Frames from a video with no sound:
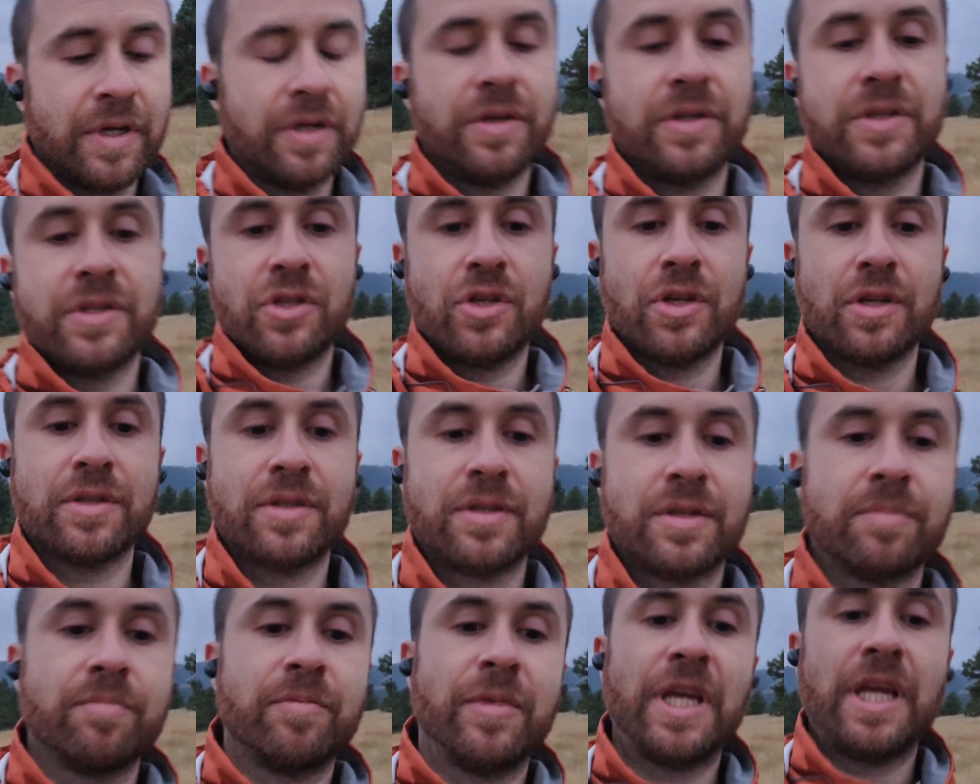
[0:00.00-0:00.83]
is
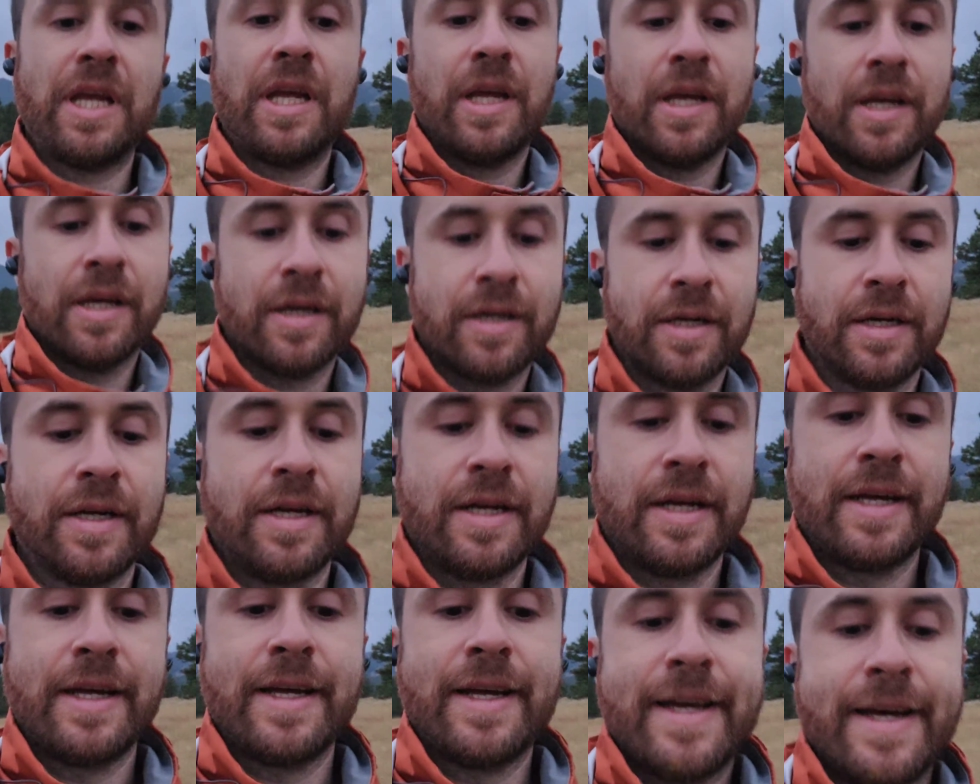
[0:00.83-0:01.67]
just being
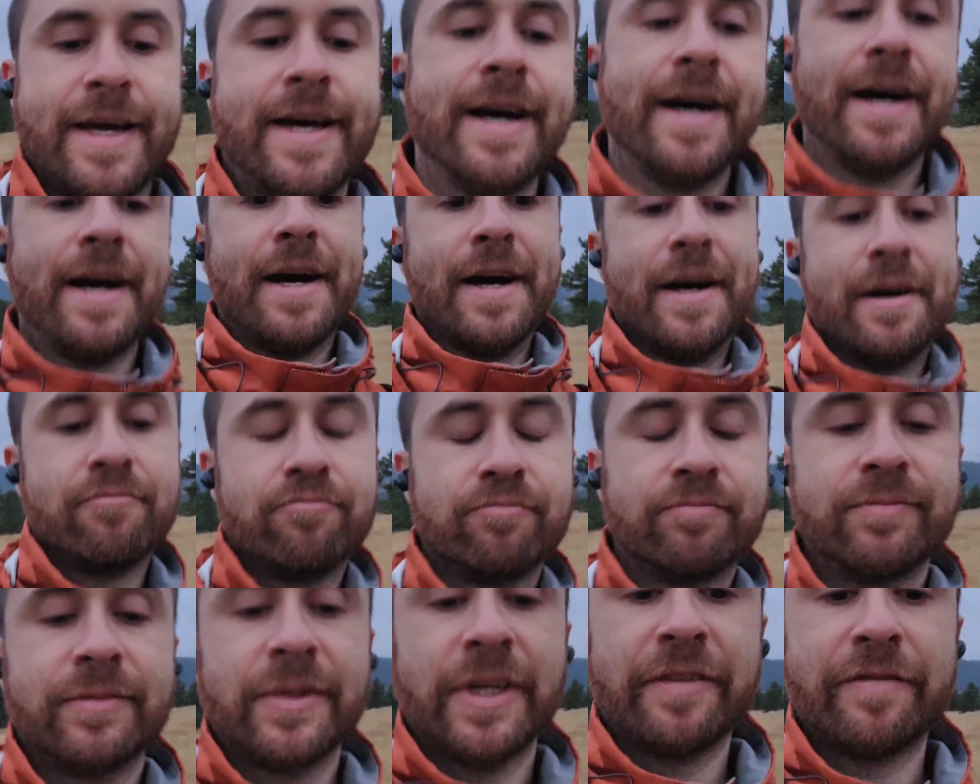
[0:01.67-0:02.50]
a
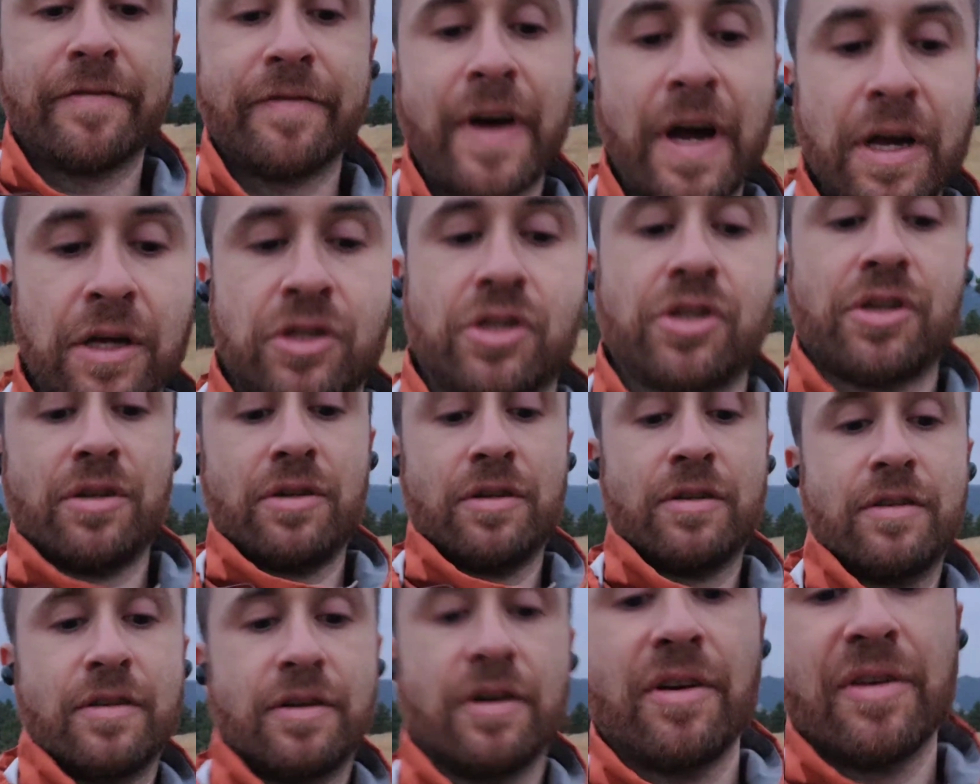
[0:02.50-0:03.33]
function
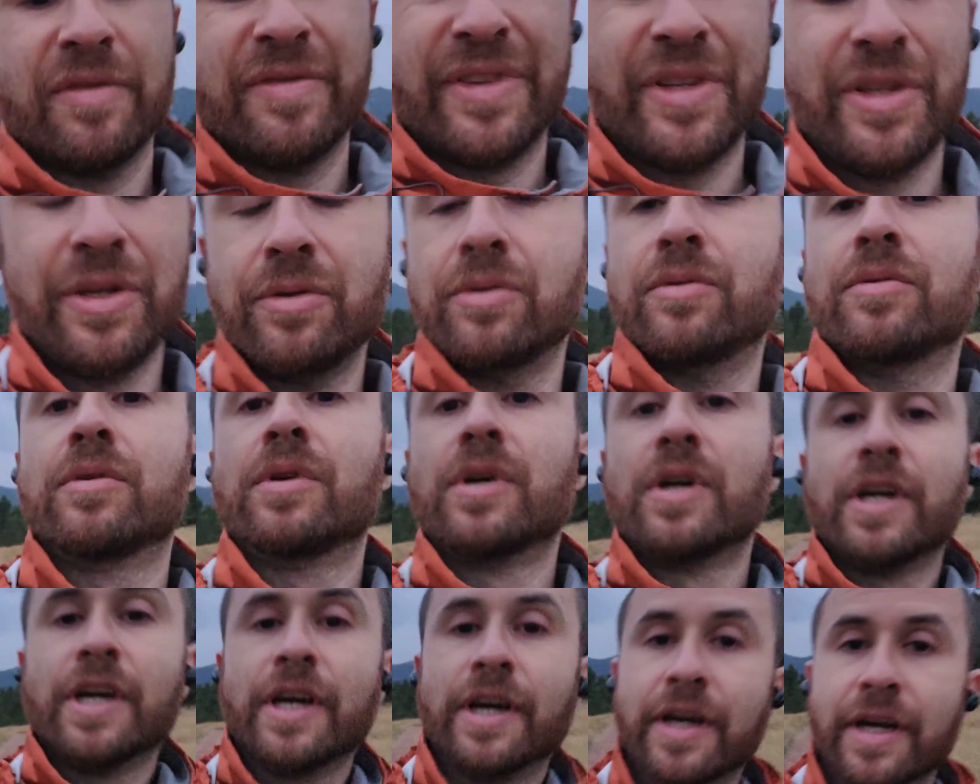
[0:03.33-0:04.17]
of you
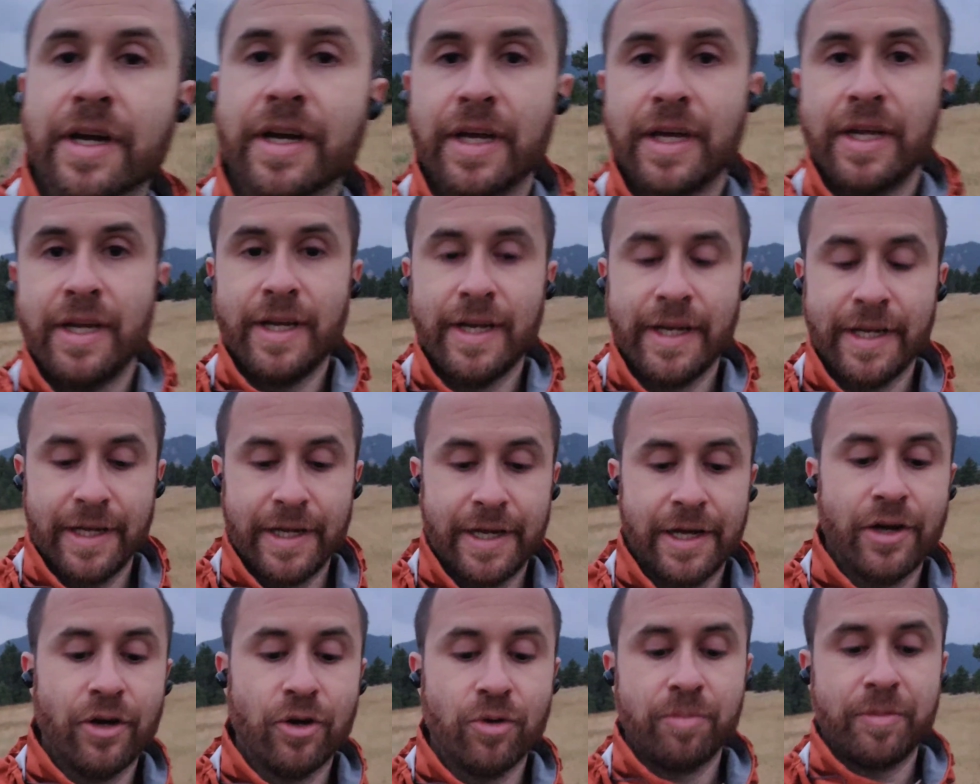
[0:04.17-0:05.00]
really
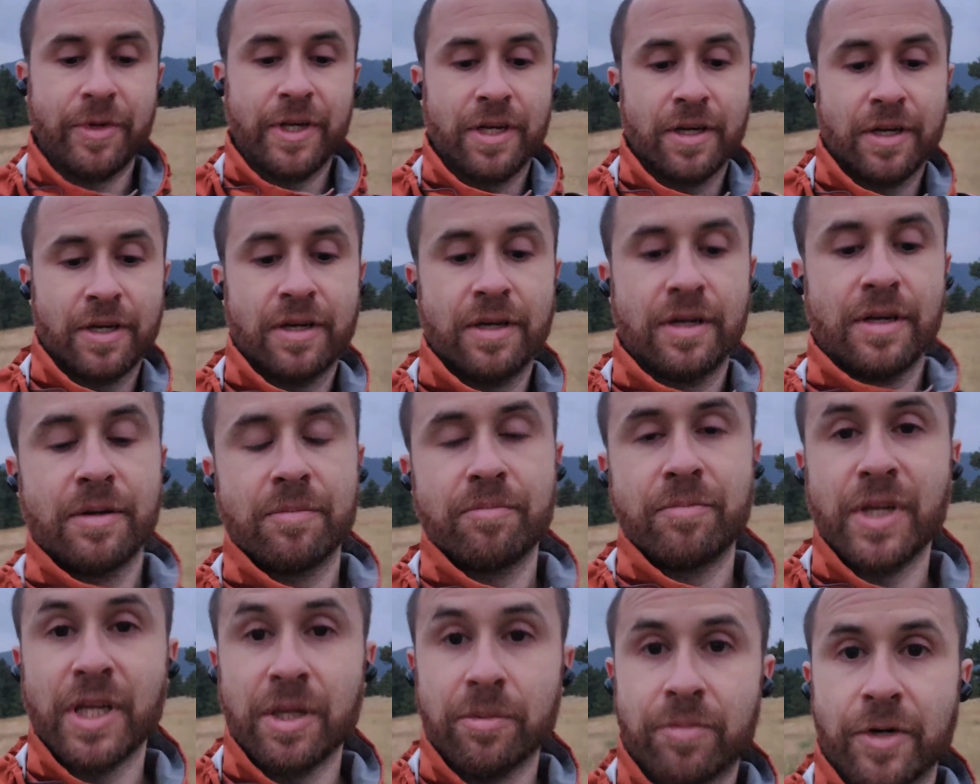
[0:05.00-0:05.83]
helping
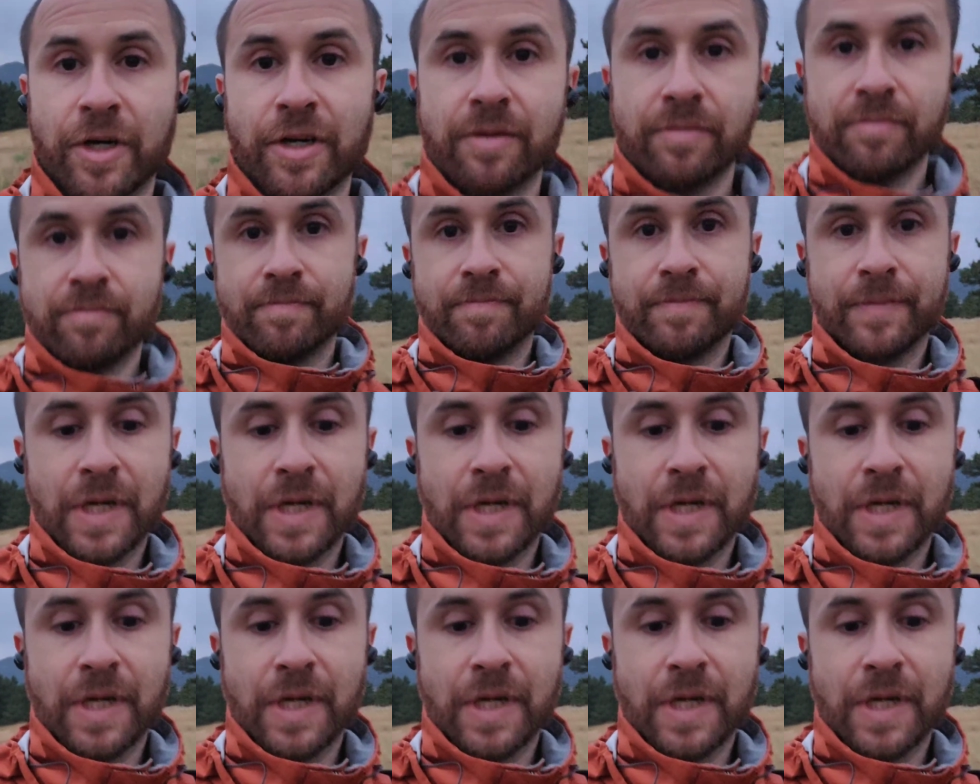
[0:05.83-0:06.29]
people